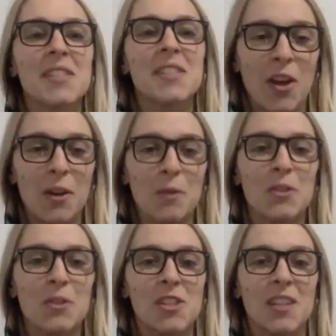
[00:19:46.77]
thought you were
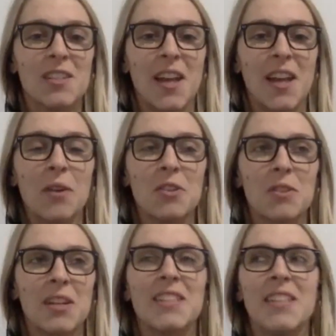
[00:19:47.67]
just gonna say, how are you
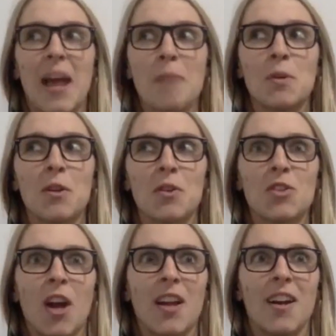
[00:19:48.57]
gonna adapt when you go to
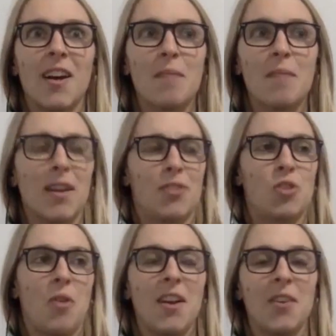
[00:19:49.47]
China? I'm like,
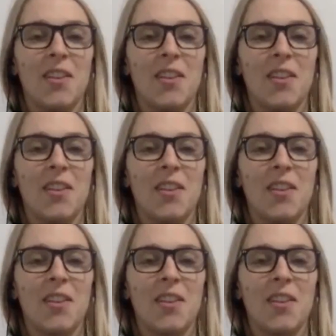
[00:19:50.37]
Toronto, that's